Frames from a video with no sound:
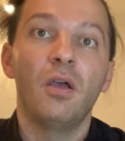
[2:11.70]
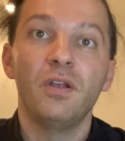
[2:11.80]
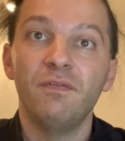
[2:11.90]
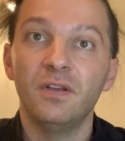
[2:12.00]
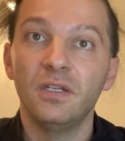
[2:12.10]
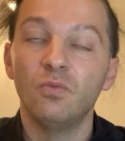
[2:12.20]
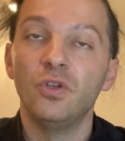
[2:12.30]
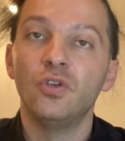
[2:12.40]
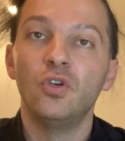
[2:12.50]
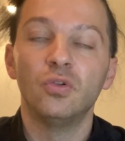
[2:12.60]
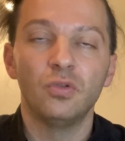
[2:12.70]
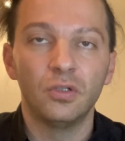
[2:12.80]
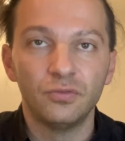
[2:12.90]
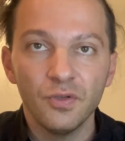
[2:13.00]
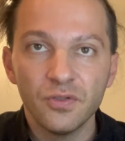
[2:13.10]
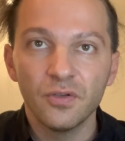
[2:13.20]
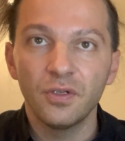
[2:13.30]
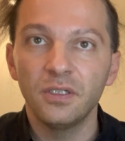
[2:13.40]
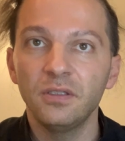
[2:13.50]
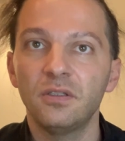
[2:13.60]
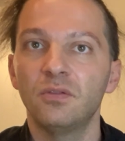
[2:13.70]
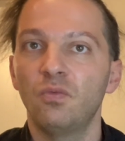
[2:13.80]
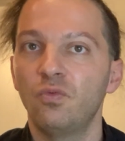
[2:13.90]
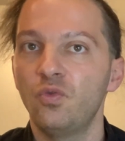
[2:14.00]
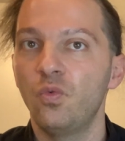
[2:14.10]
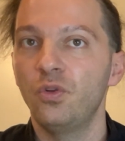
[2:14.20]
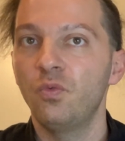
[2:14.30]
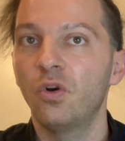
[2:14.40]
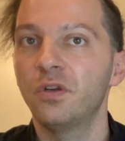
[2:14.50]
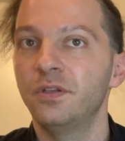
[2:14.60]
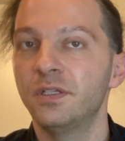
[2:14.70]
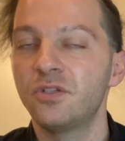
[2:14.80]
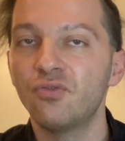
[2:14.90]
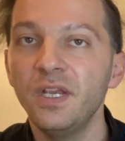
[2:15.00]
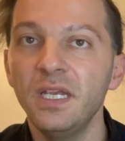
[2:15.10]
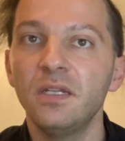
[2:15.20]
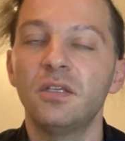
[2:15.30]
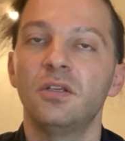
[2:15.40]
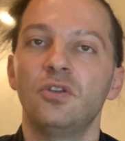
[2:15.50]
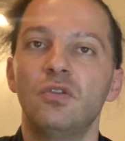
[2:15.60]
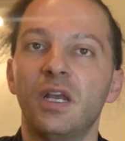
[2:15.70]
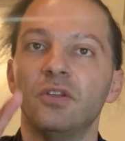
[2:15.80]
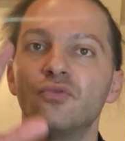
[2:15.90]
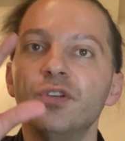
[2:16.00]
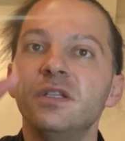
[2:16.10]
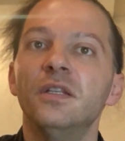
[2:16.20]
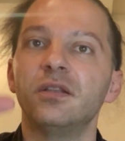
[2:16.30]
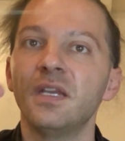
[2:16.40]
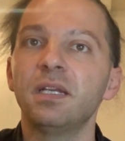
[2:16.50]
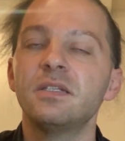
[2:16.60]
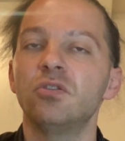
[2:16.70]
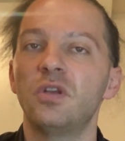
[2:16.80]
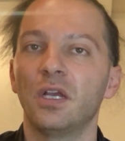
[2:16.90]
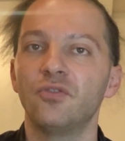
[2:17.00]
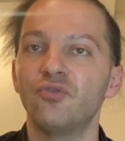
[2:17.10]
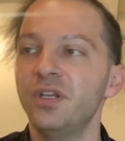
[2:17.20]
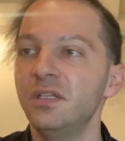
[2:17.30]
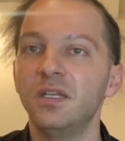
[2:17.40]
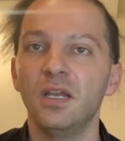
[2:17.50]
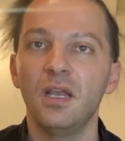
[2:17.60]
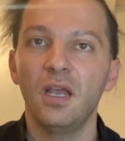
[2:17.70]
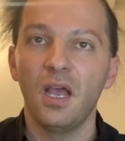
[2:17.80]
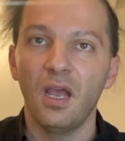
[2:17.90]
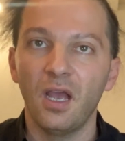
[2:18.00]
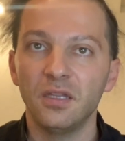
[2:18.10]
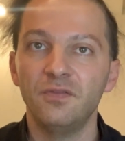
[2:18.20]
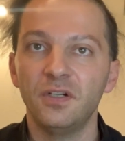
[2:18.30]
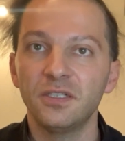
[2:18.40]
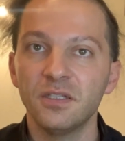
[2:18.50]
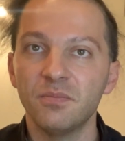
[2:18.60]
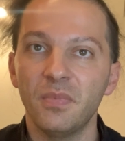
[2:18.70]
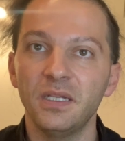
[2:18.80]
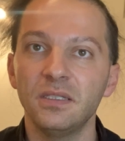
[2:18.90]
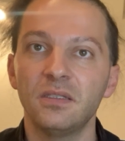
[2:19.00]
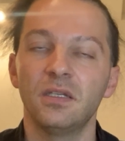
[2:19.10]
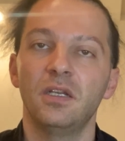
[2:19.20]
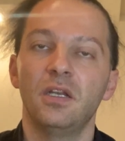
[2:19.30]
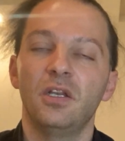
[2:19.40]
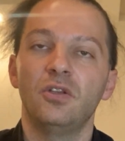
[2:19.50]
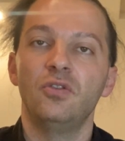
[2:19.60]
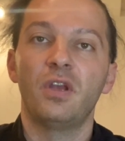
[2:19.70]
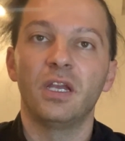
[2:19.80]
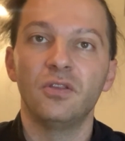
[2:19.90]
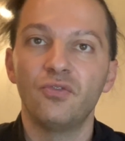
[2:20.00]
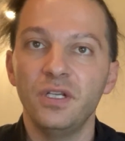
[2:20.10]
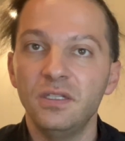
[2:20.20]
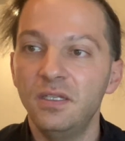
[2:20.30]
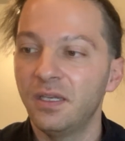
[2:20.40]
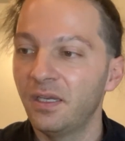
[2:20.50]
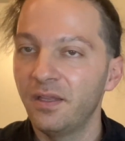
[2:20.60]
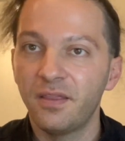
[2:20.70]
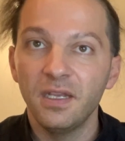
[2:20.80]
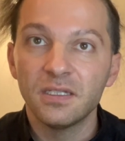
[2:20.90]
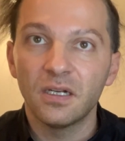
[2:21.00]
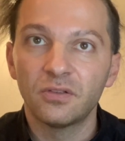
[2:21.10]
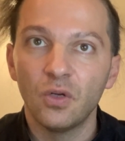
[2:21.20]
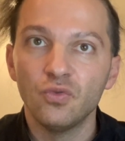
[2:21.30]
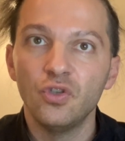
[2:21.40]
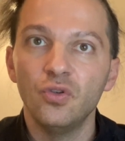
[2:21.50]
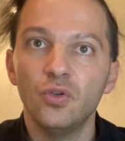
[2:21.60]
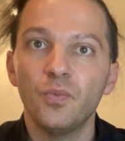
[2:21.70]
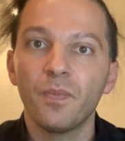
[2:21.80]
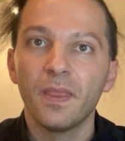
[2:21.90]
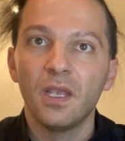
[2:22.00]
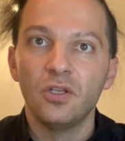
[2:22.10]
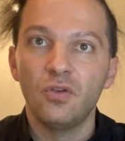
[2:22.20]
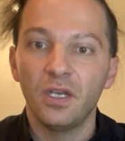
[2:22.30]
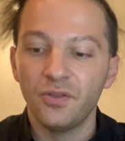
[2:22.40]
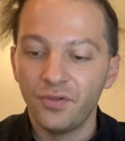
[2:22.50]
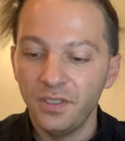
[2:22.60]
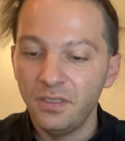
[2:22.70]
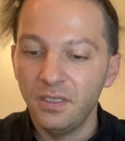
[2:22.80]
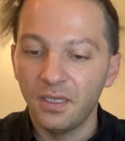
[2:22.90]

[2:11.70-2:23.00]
Even when you go to a restaurant, when you walk in the street, you can read the text, you can read advertisement, you can read things around you, you can read